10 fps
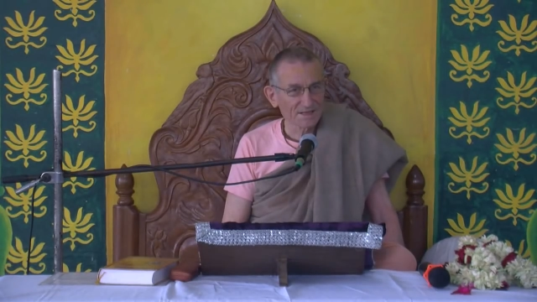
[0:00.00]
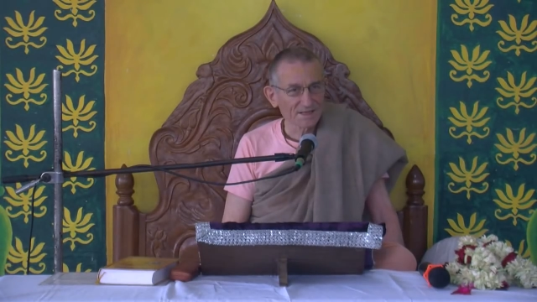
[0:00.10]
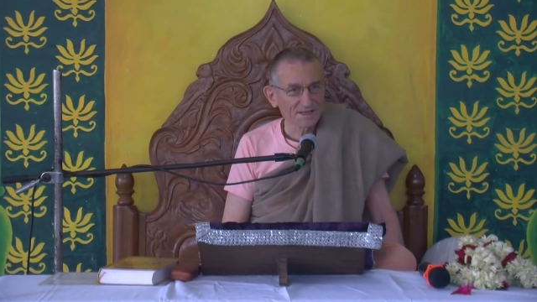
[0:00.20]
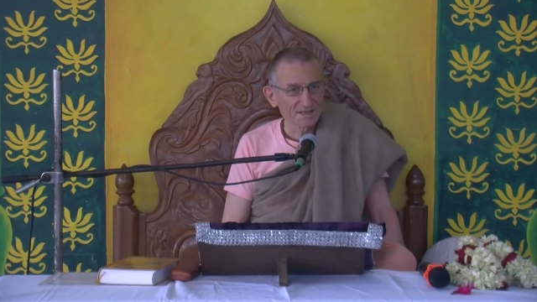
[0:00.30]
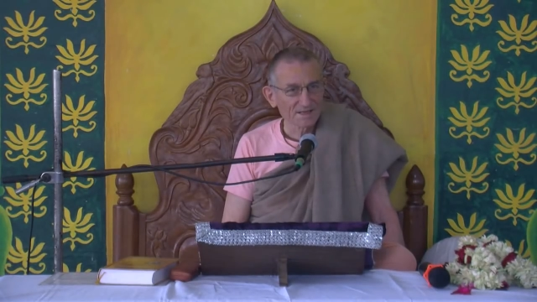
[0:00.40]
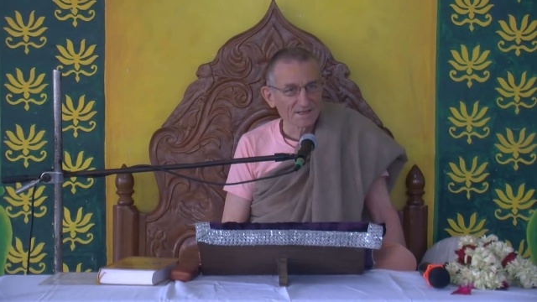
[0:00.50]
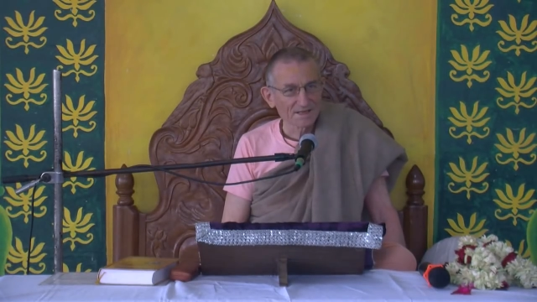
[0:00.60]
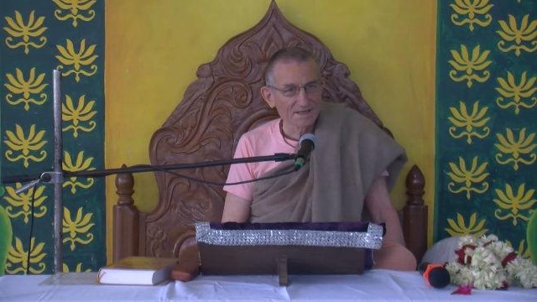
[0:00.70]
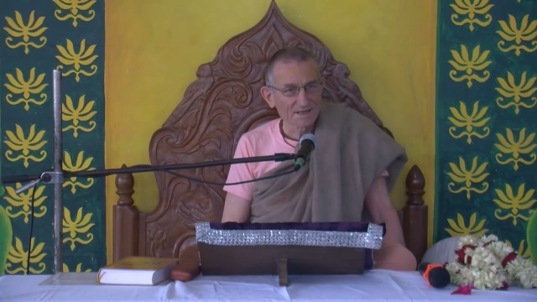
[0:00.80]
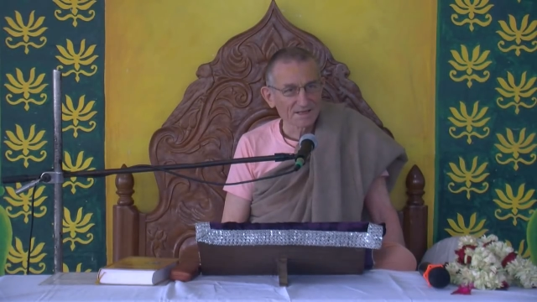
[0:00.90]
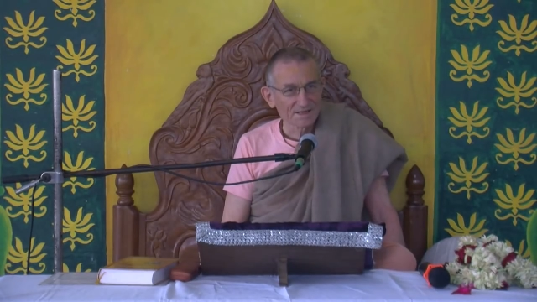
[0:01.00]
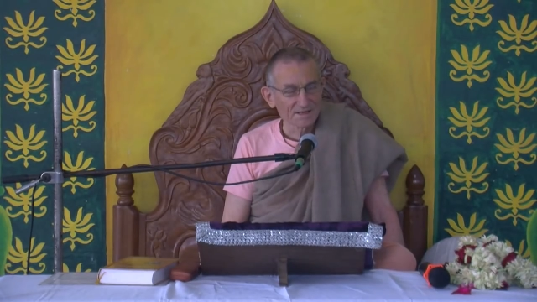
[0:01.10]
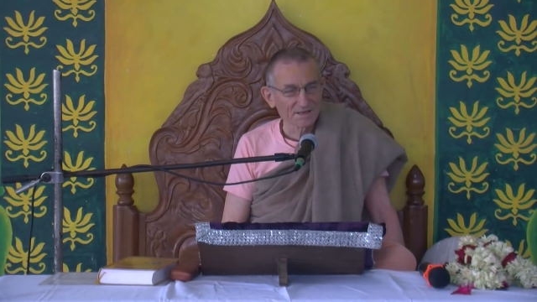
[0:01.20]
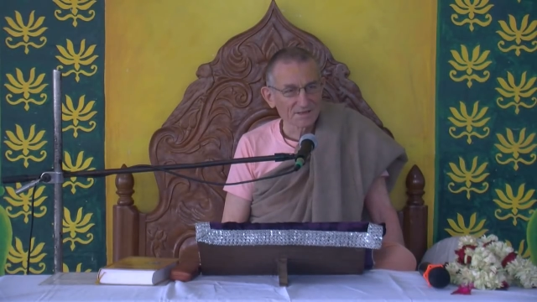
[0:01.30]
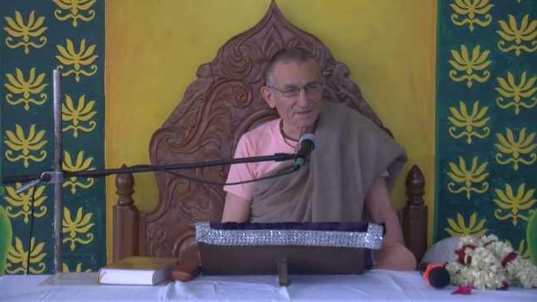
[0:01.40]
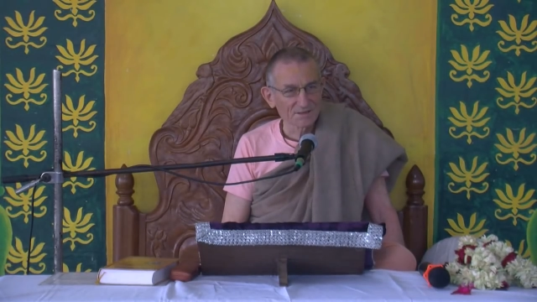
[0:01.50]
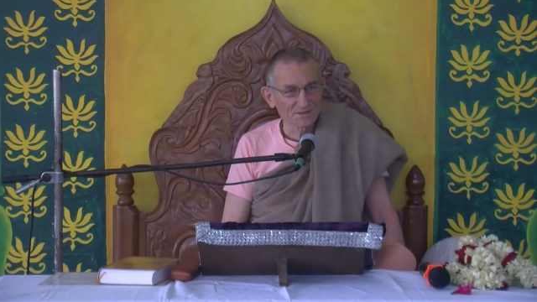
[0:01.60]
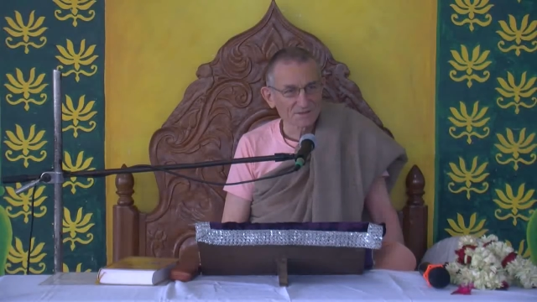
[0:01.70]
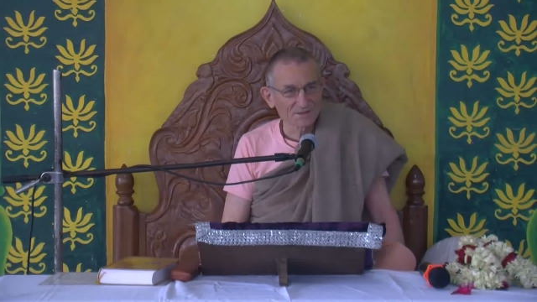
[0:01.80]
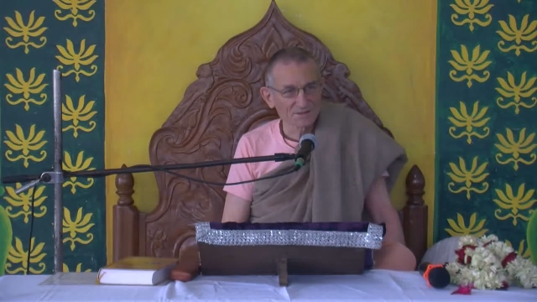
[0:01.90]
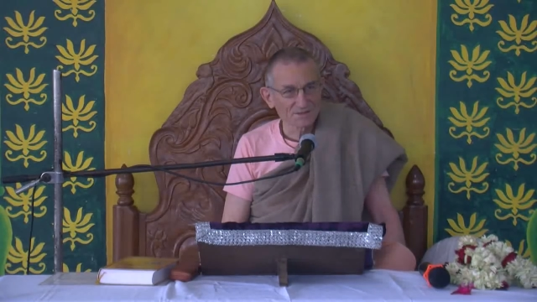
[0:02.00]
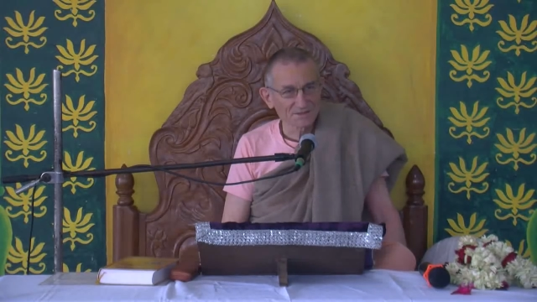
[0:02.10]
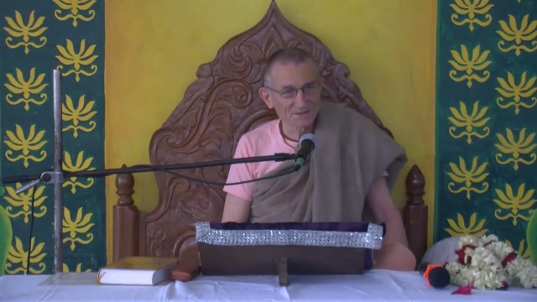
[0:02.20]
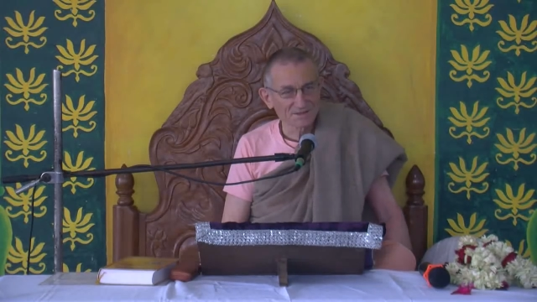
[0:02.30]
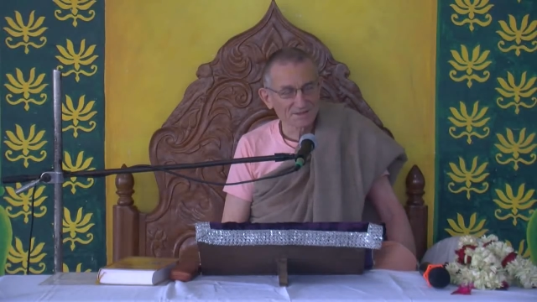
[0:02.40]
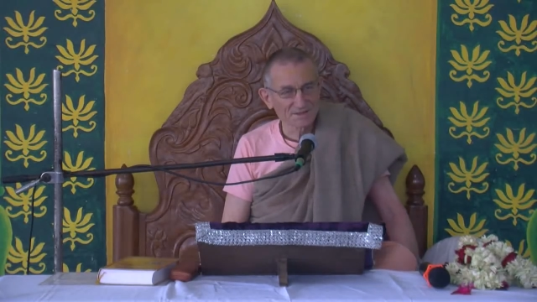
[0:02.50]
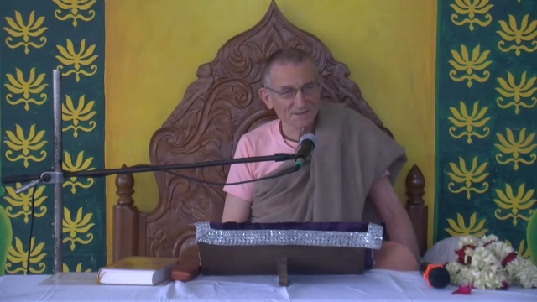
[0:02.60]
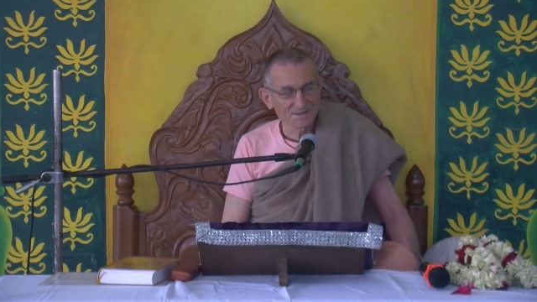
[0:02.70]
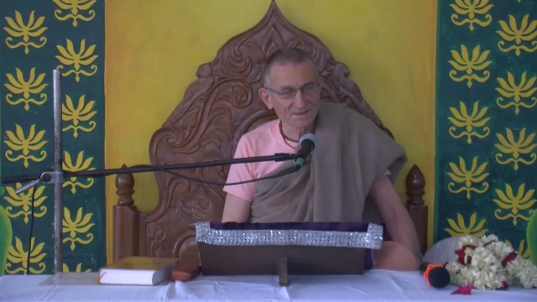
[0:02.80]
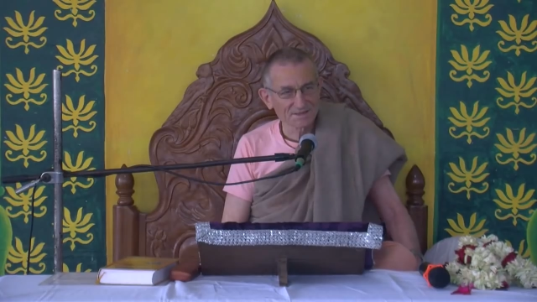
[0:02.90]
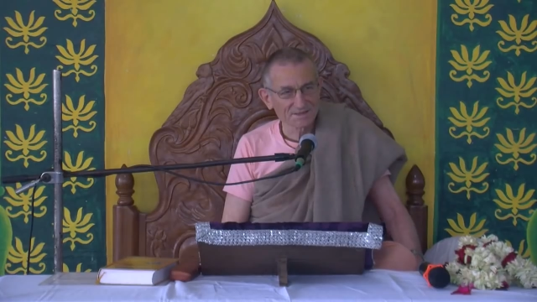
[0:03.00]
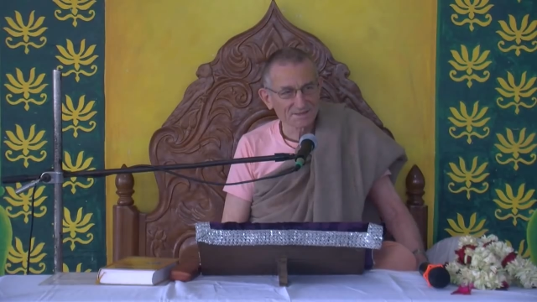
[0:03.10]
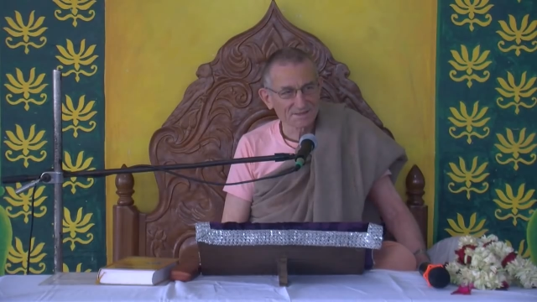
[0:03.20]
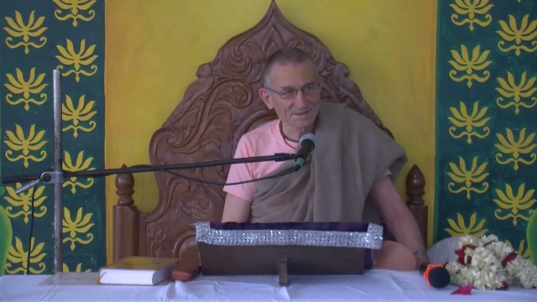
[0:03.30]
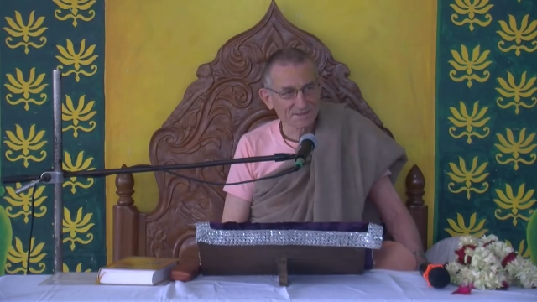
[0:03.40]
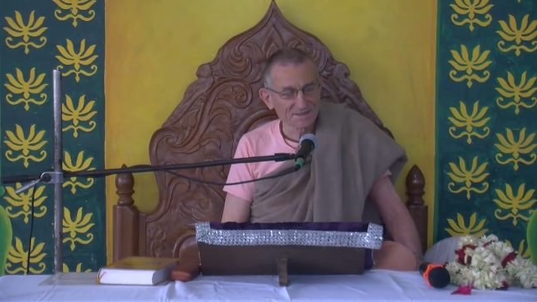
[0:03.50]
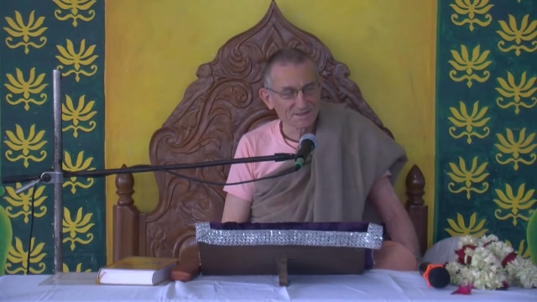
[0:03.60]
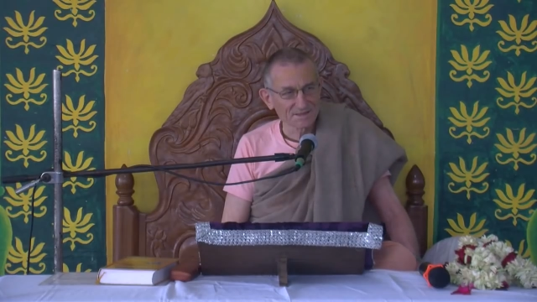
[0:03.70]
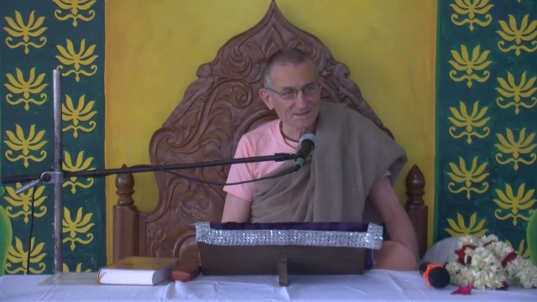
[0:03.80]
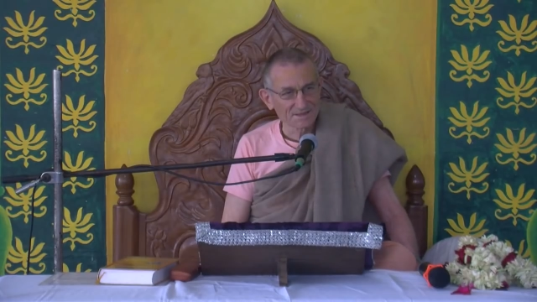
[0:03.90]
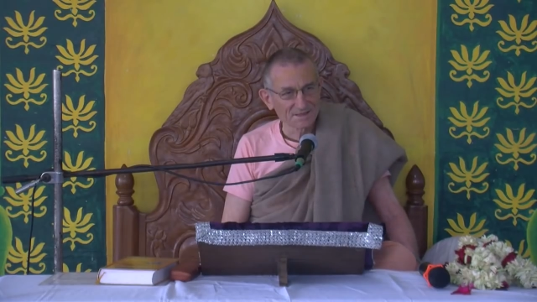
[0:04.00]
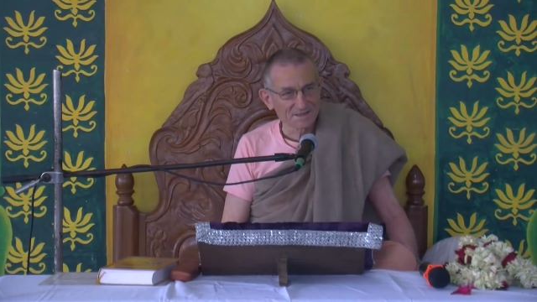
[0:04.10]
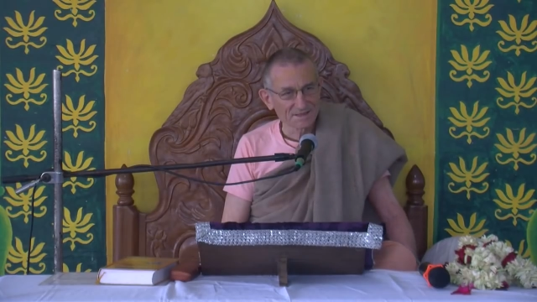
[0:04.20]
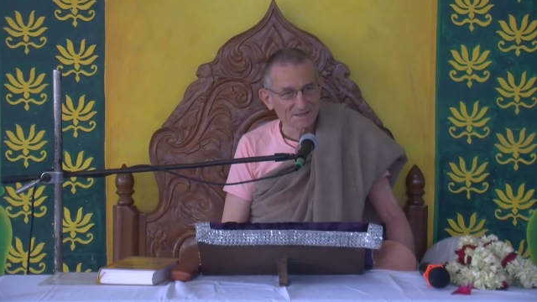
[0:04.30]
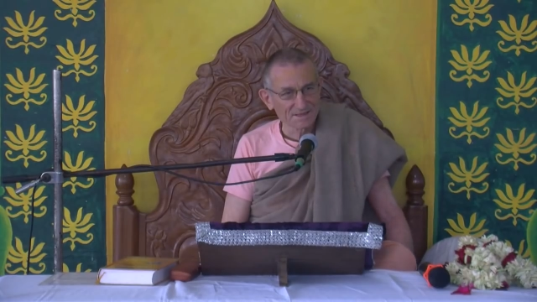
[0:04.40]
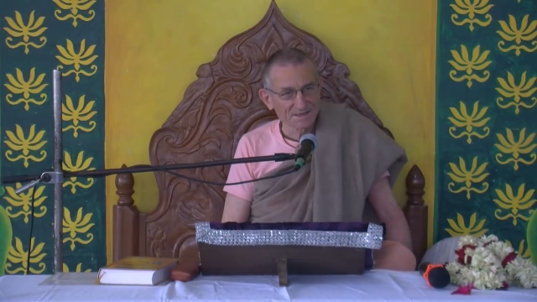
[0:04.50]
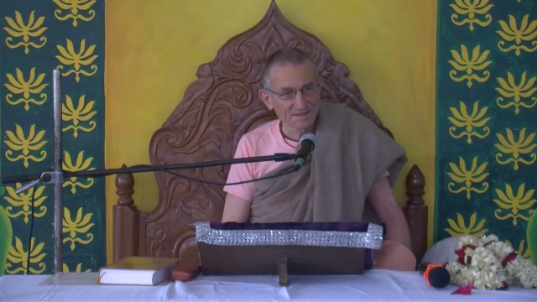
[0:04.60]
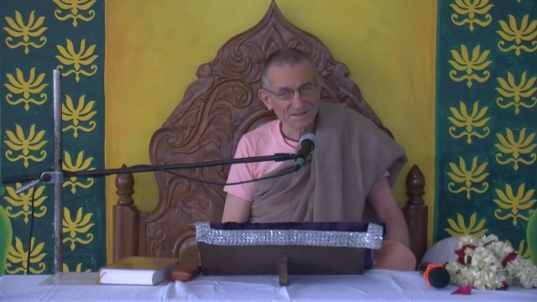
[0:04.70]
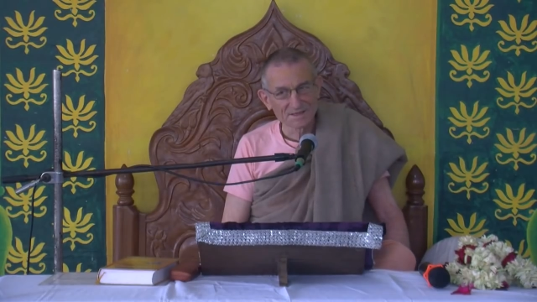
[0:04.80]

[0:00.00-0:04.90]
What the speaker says: Nothing is said.